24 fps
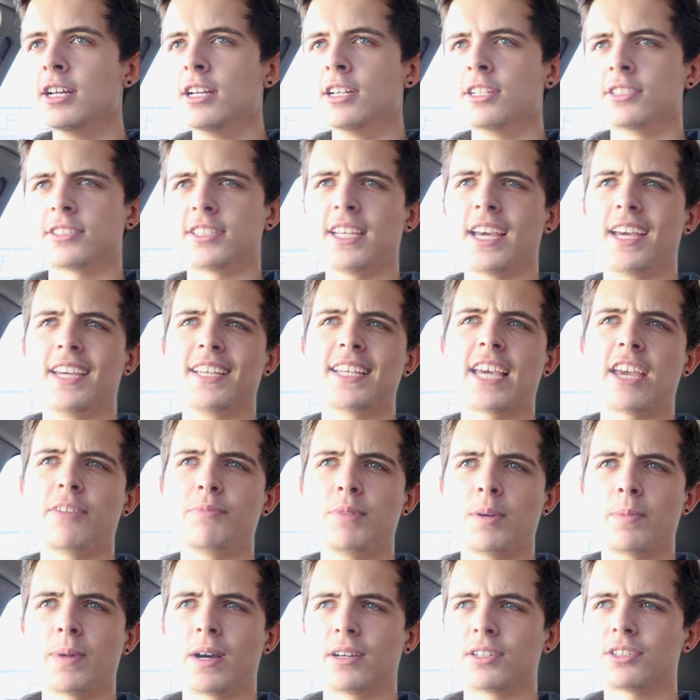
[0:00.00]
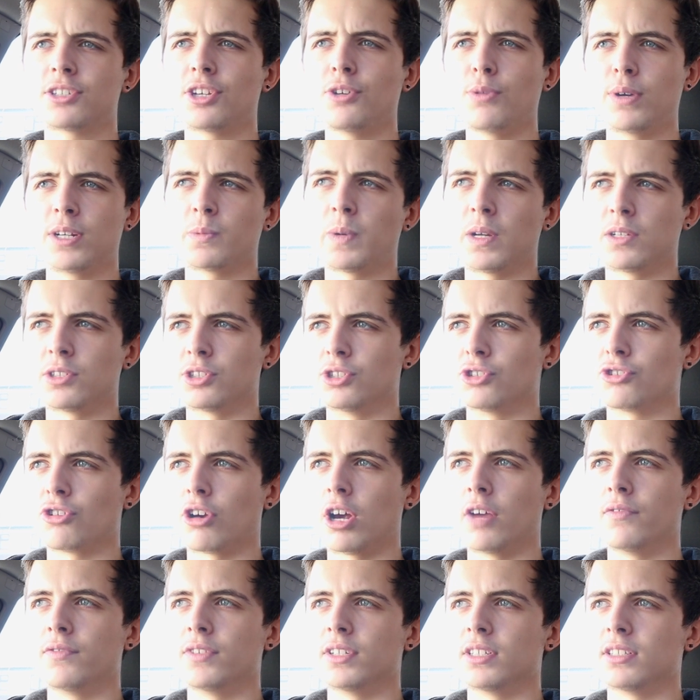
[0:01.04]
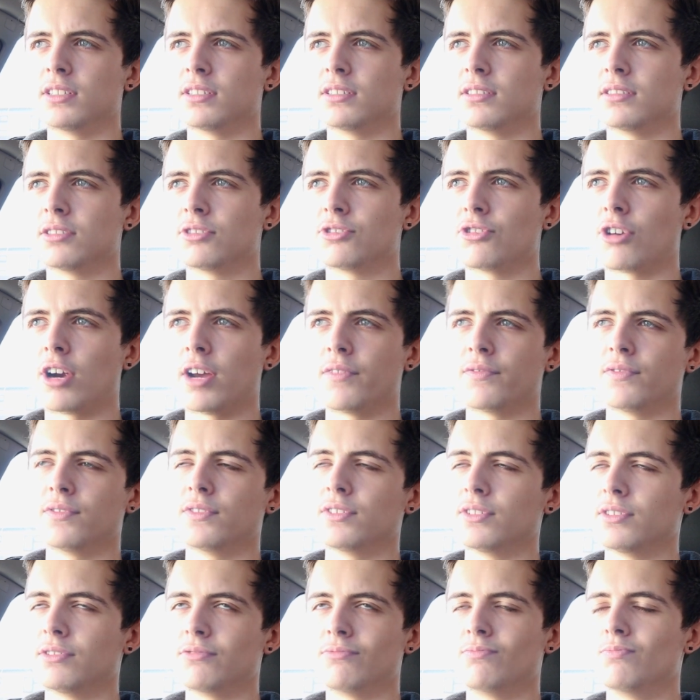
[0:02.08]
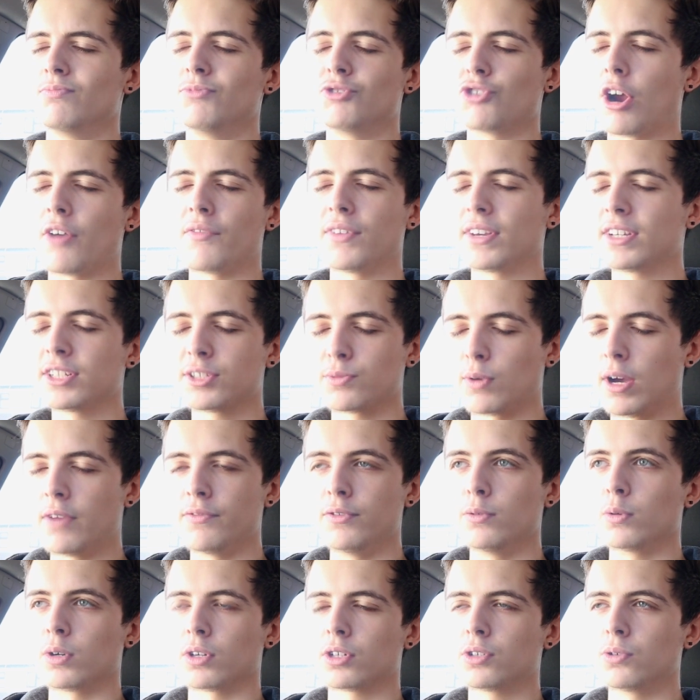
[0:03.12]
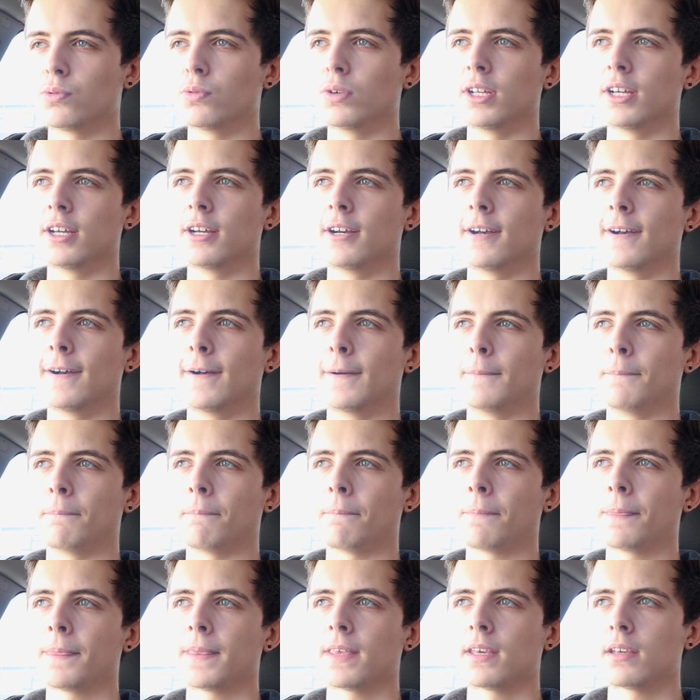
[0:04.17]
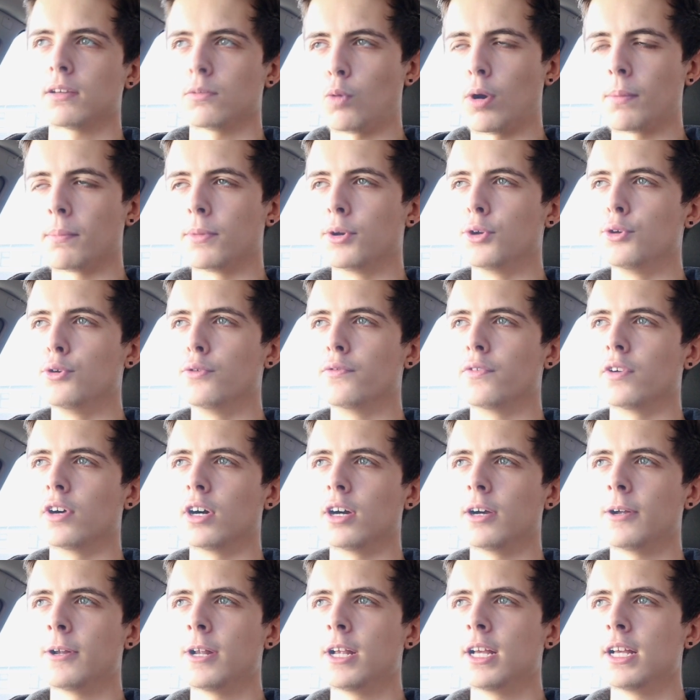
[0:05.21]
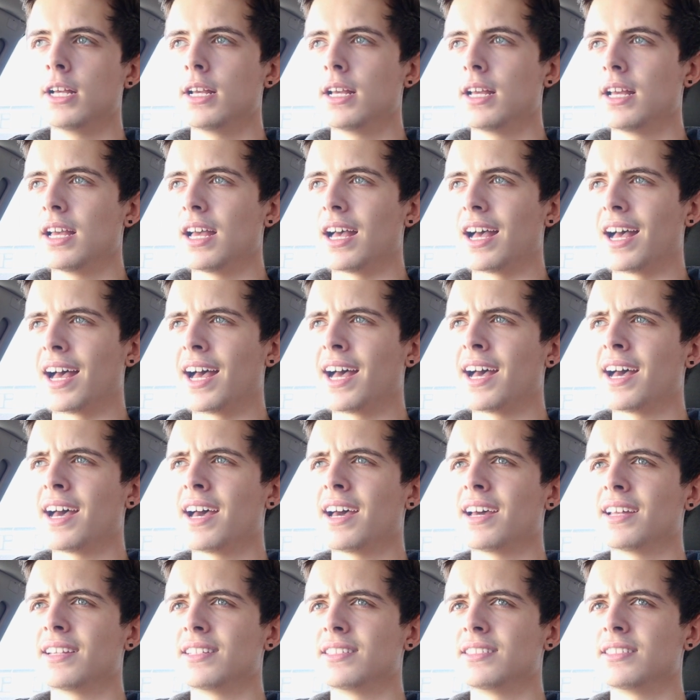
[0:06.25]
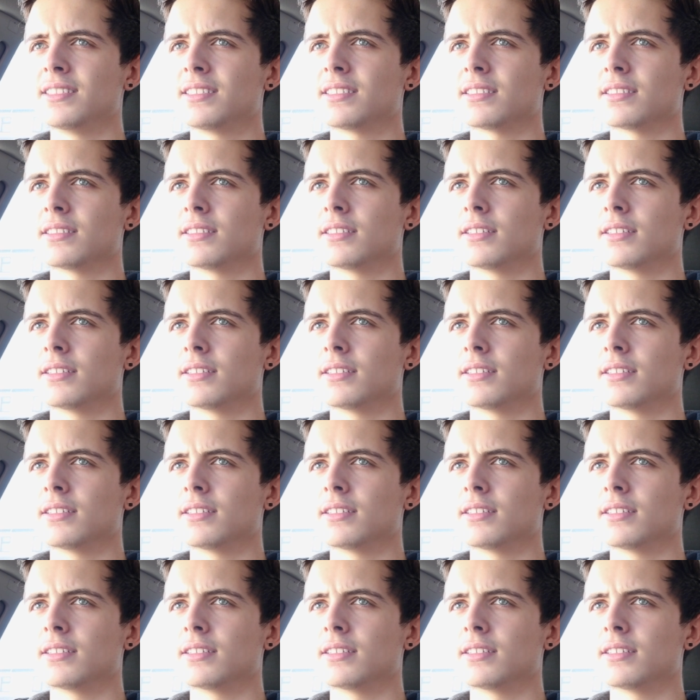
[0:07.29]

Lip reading: So yeah, he gave me about 2 independent drivings, whatever you want to call it, 1 maneuver, and